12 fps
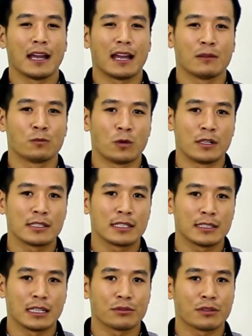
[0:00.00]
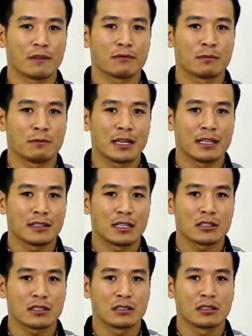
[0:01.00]
And one thing that you have to pay
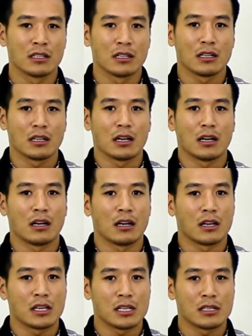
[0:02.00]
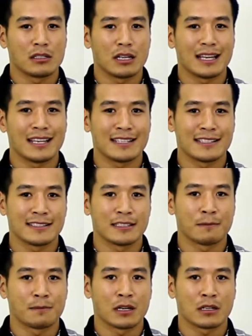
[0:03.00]
attention here is
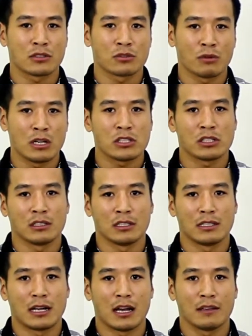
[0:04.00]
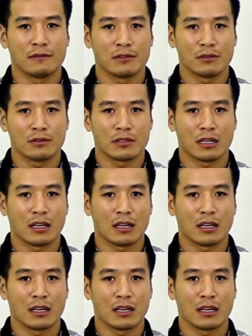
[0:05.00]
the punctuation that I have used.